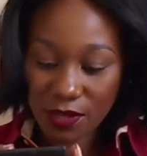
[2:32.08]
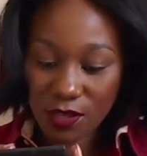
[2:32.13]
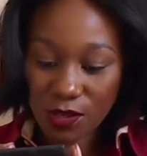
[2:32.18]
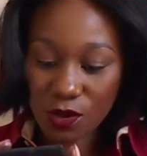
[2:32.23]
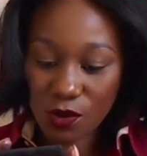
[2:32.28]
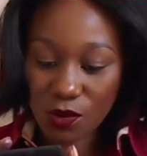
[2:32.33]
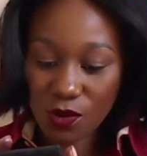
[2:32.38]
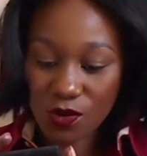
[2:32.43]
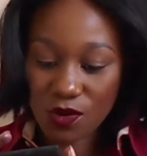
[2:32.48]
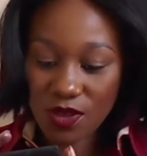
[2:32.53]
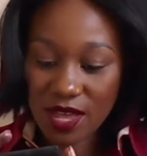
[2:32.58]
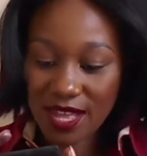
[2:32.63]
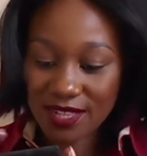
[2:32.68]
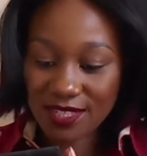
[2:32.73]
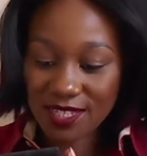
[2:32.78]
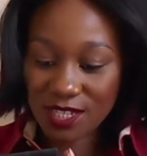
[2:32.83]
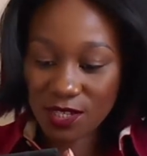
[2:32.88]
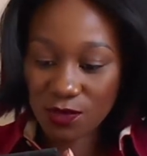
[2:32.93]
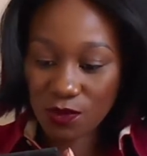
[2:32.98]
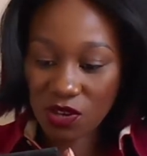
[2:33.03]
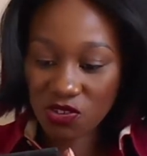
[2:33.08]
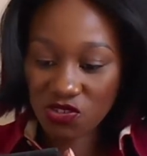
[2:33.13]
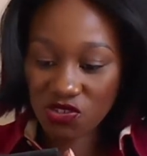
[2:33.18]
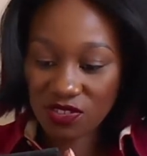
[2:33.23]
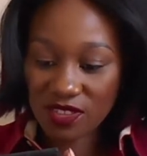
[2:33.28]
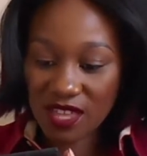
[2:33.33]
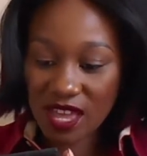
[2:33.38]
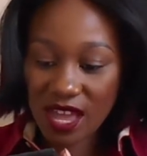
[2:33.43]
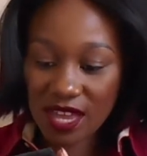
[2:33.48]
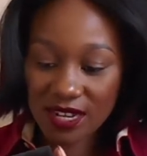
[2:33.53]
Go and swatch
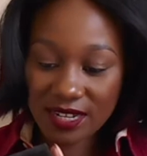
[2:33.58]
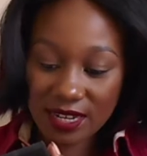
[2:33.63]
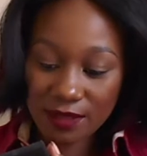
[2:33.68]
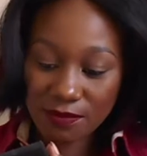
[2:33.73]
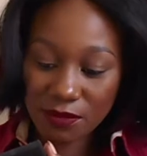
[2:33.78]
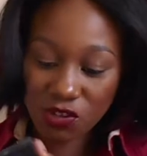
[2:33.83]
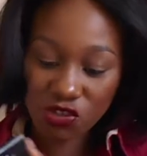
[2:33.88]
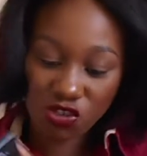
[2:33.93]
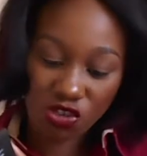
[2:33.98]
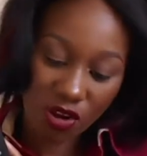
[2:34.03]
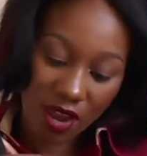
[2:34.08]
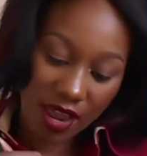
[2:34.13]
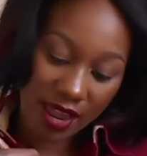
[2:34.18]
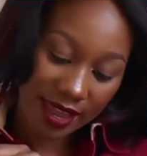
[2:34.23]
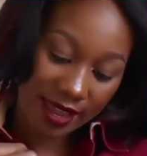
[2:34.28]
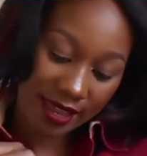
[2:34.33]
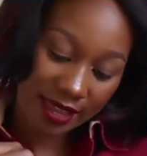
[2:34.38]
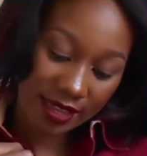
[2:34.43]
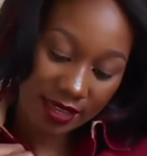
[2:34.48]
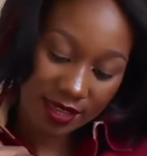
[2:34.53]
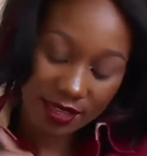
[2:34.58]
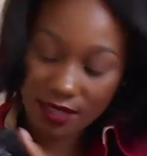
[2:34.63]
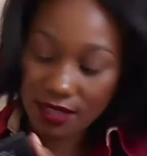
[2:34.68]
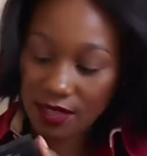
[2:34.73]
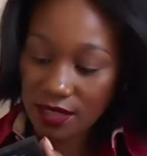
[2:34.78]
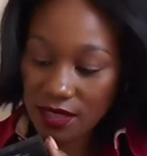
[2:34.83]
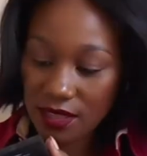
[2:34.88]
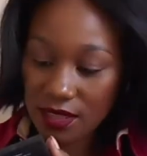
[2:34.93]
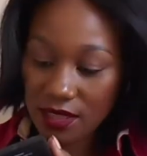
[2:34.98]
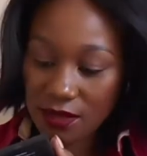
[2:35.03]
that. Let me try
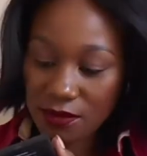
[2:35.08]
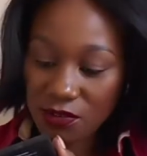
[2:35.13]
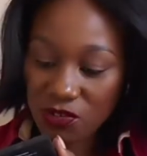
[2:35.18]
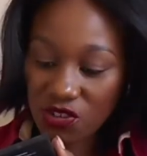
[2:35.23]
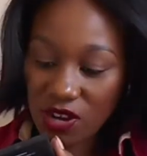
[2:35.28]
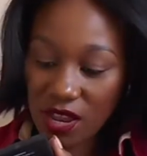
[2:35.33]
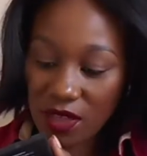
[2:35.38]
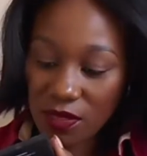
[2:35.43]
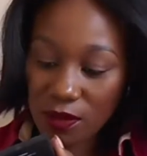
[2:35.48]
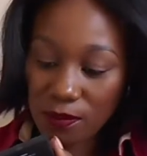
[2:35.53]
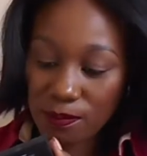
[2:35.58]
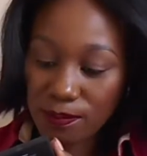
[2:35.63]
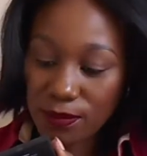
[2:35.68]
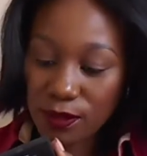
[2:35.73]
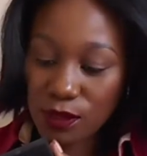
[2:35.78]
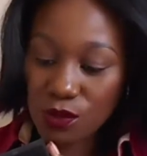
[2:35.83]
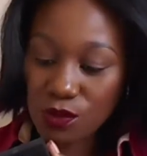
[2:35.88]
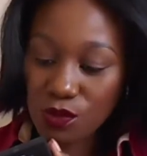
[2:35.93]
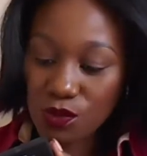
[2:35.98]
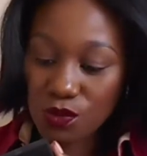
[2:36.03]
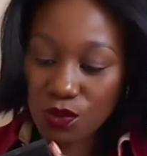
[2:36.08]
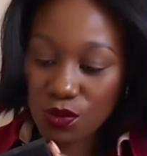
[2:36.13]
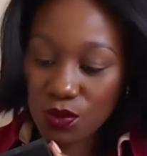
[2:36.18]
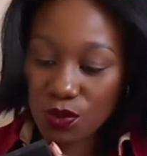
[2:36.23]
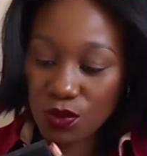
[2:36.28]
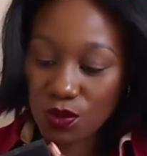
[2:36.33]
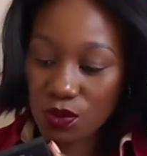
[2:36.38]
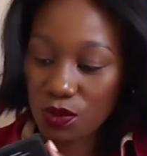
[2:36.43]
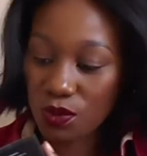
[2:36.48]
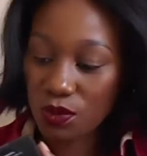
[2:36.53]
the blue.
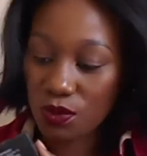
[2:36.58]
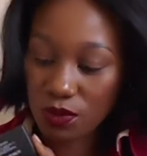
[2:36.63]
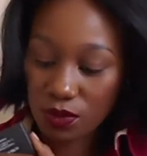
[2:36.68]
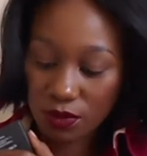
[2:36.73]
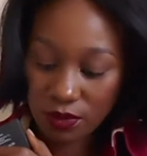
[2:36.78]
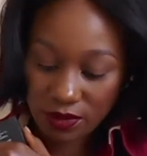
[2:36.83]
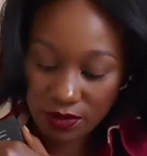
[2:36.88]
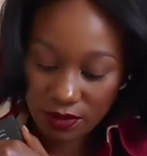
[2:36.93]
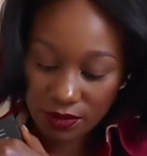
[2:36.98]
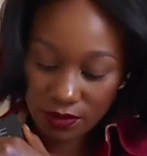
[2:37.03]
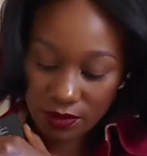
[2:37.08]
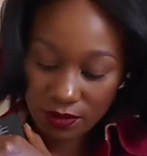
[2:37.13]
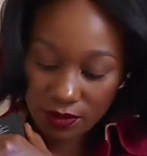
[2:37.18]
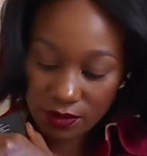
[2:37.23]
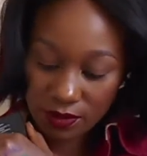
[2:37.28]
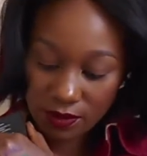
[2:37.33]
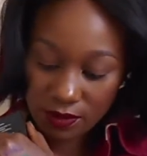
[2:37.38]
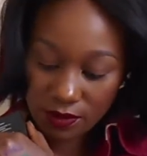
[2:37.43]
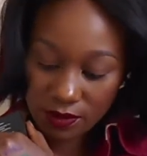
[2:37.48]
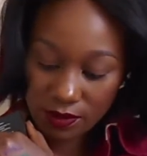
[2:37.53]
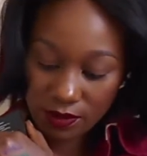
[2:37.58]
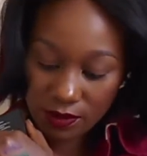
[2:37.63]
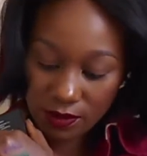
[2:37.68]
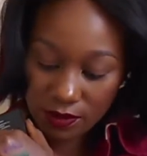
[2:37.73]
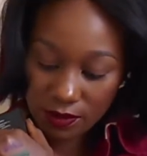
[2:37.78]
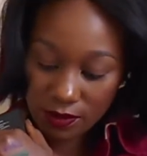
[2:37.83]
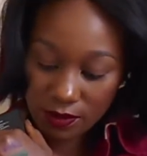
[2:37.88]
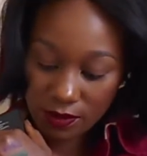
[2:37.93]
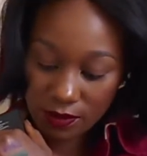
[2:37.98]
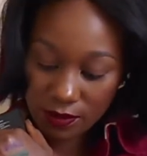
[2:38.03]

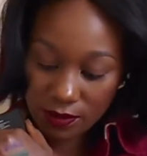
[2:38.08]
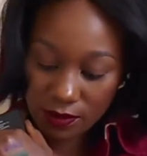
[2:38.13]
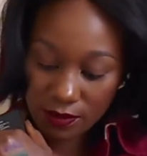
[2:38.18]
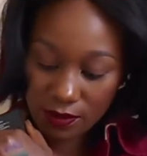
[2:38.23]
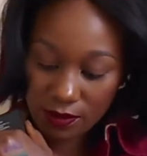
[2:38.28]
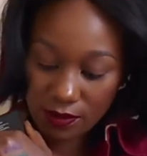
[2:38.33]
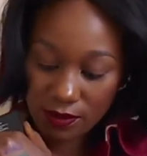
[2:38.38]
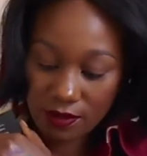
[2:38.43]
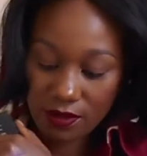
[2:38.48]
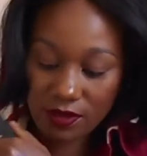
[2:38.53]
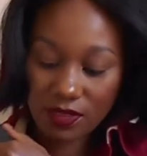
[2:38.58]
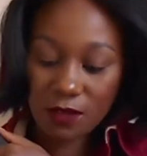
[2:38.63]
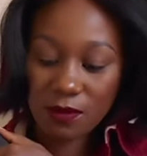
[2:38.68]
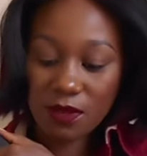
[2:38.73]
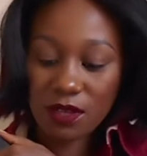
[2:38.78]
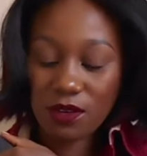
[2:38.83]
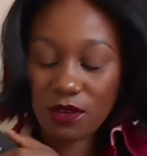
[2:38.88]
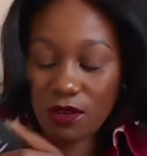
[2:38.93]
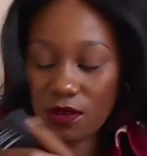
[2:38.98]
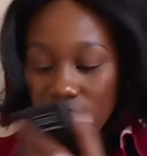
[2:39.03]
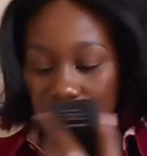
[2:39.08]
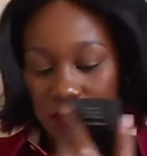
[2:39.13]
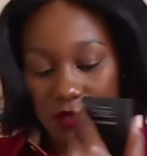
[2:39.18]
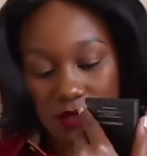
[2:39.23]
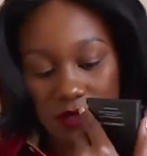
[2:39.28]
There we go.